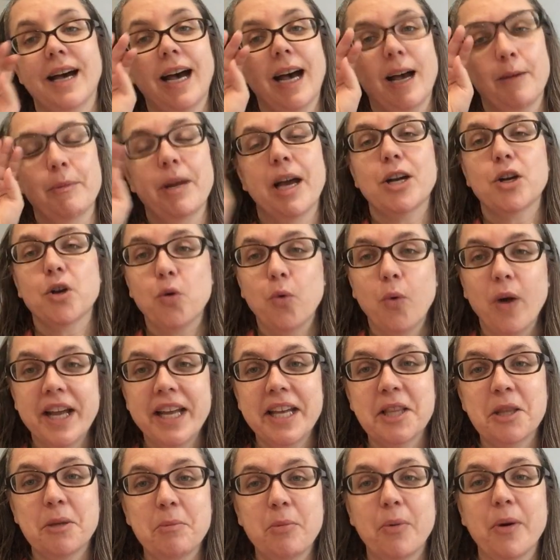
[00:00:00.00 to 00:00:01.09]
I'm not
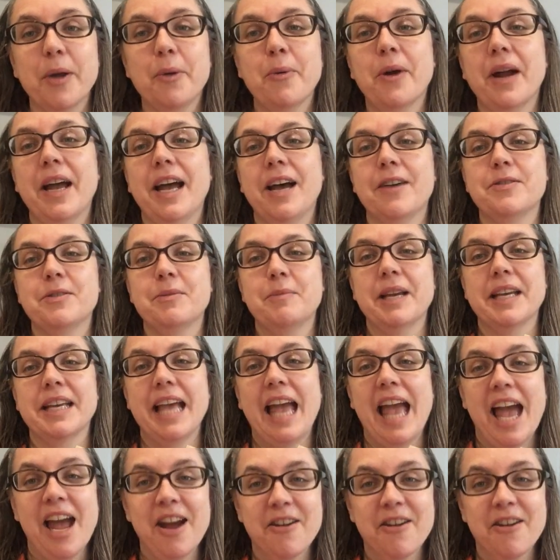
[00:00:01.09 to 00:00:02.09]
quite at the point where I have to make